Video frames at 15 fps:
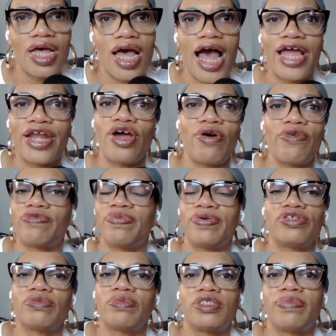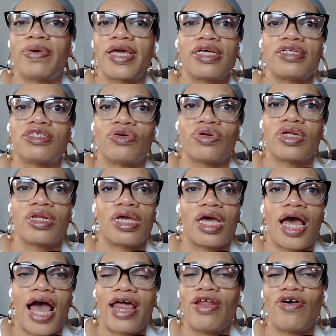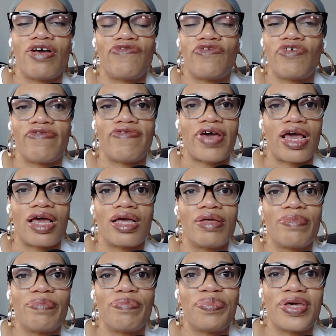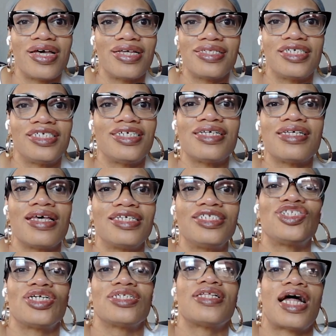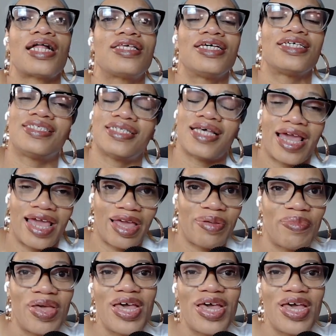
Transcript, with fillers: I know I was putting too much baking soda in there. I know that for a fact because it's just it's just not the same.